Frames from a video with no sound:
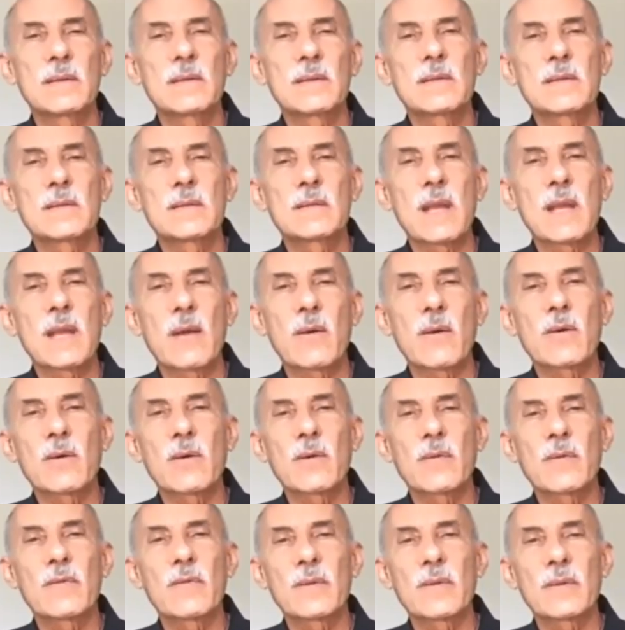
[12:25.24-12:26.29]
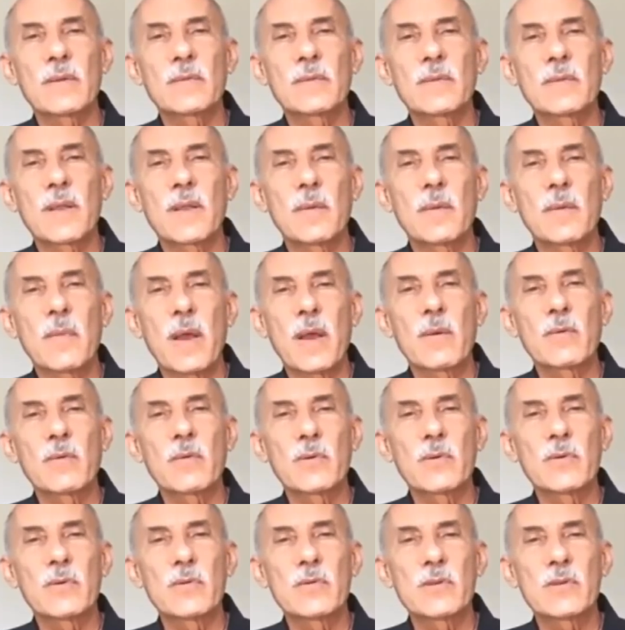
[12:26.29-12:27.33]
terror of the Khmer
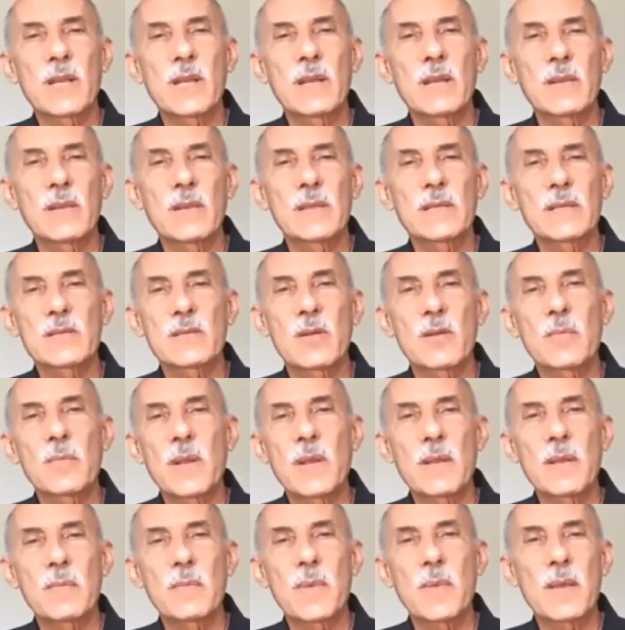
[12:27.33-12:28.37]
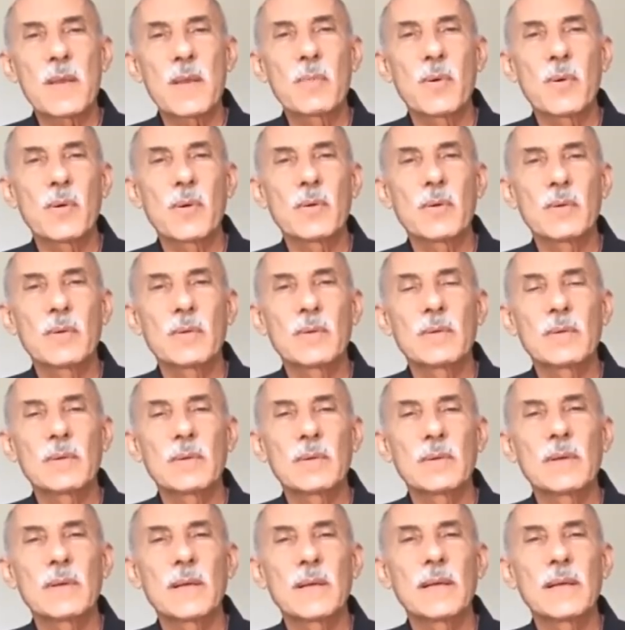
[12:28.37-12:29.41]
Rouge killing so many people.
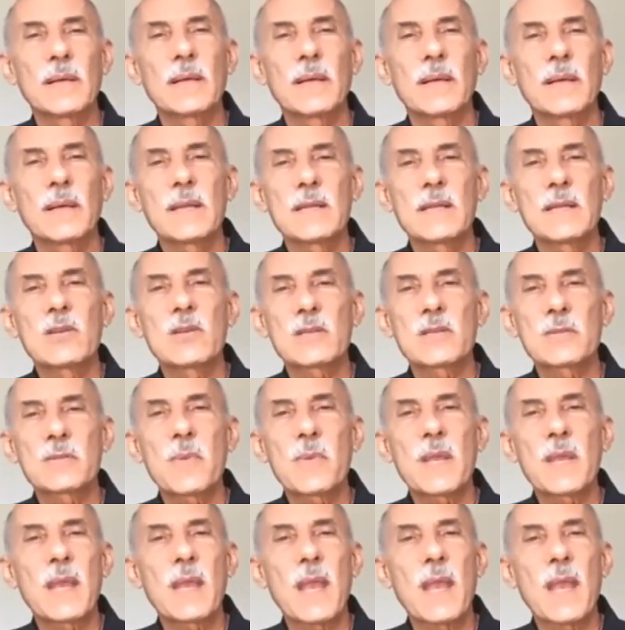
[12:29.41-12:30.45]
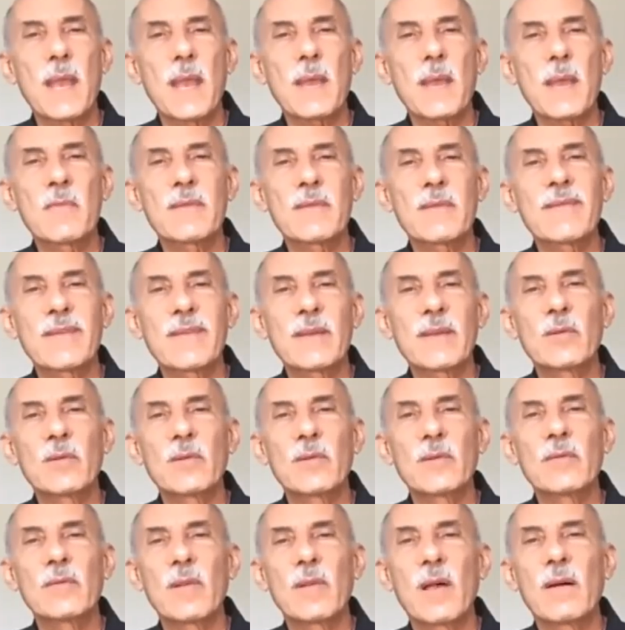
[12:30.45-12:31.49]
And he just became the
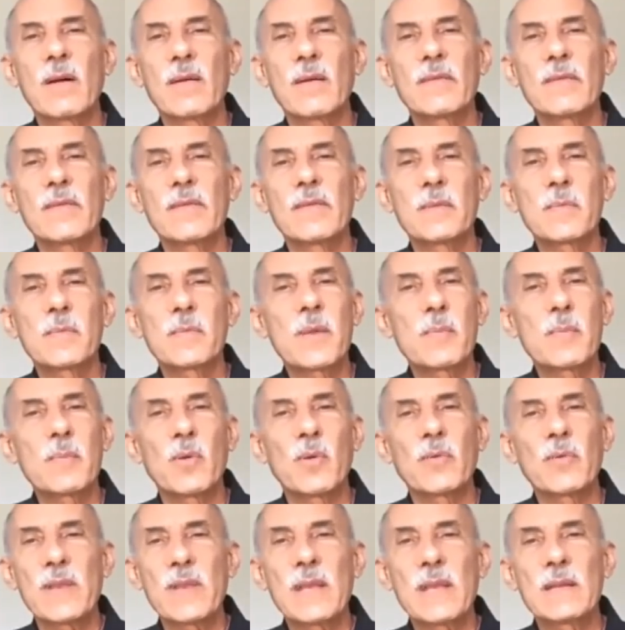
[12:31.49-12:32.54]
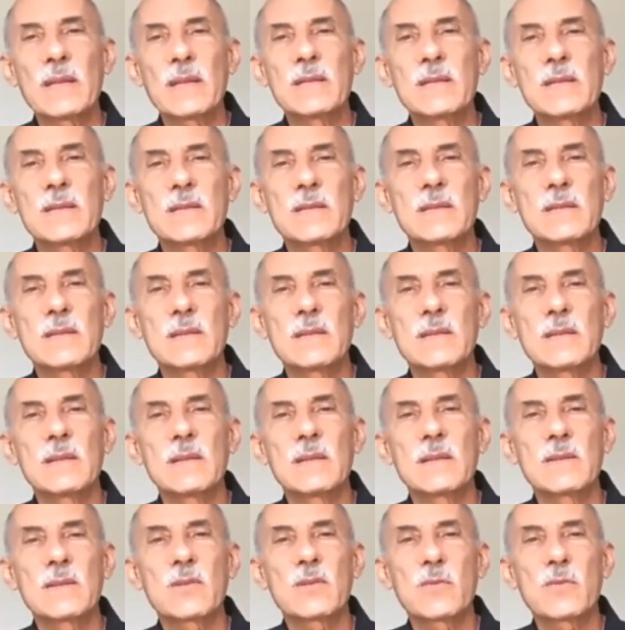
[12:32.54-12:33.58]
field of love that people needed
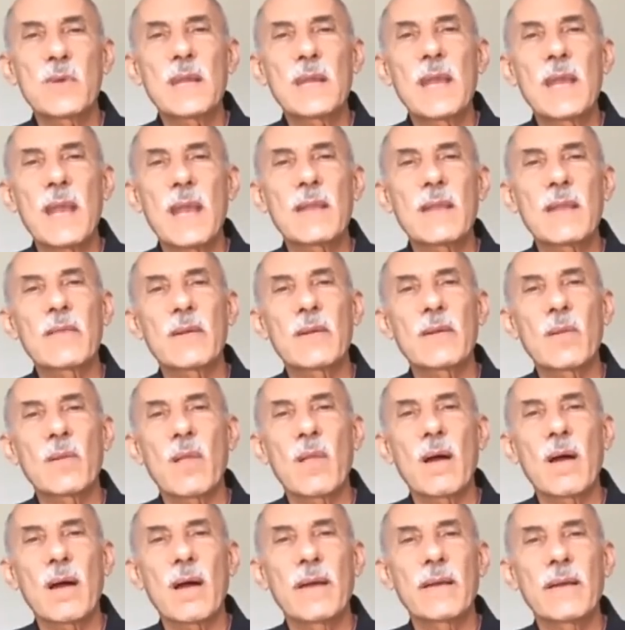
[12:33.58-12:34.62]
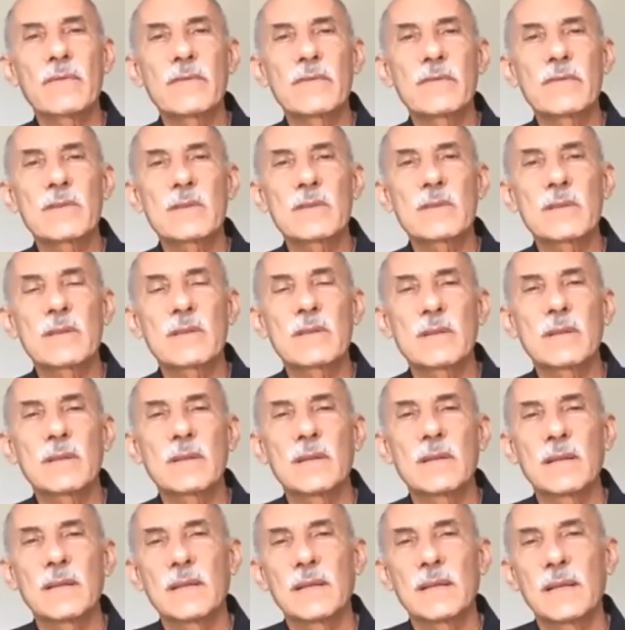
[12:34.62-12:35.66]
to regain their lives.
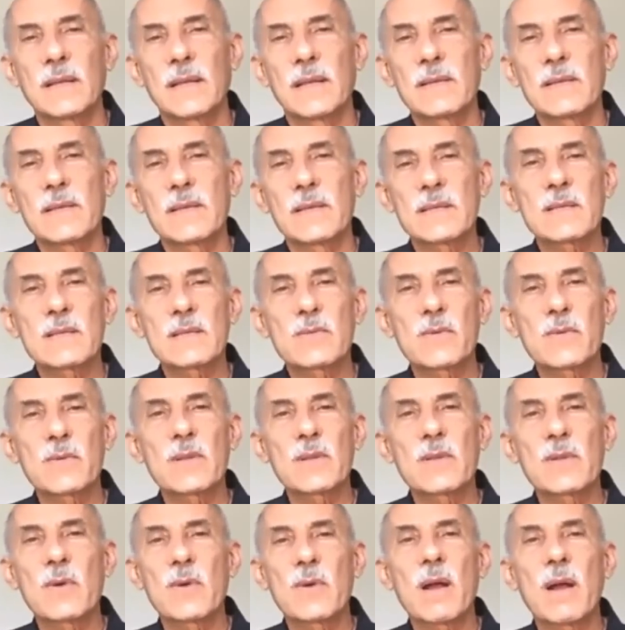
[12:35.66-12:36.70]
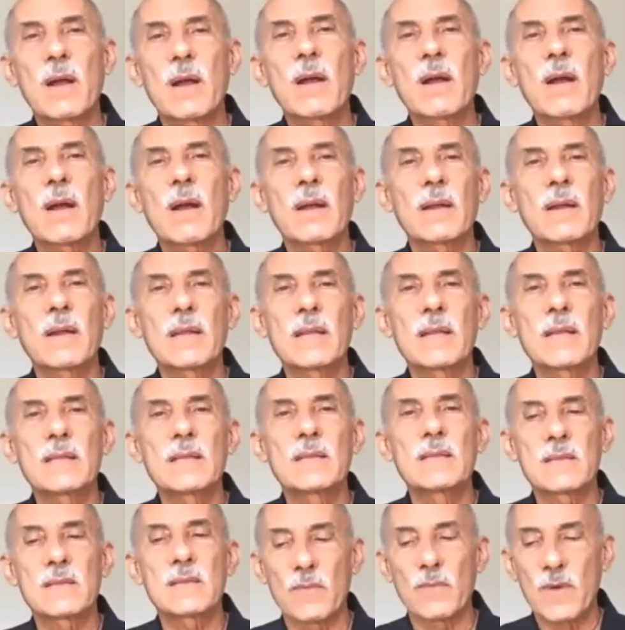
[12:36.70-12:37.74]
And this is really what our heart
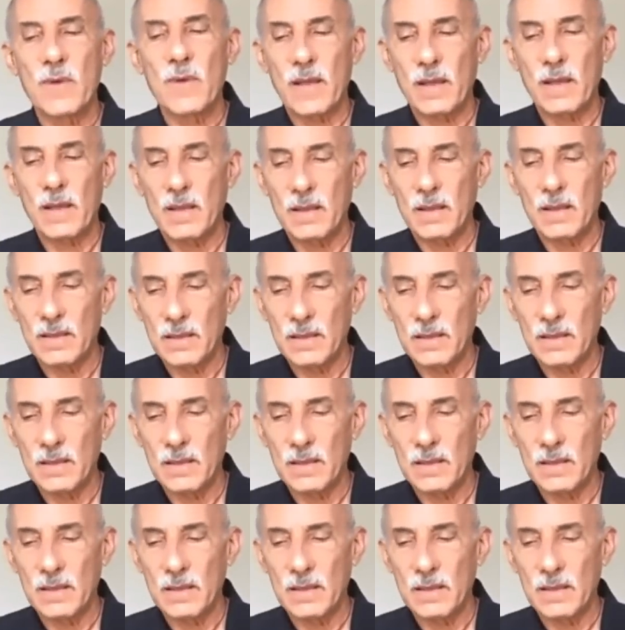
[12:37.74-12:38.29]
needs as well.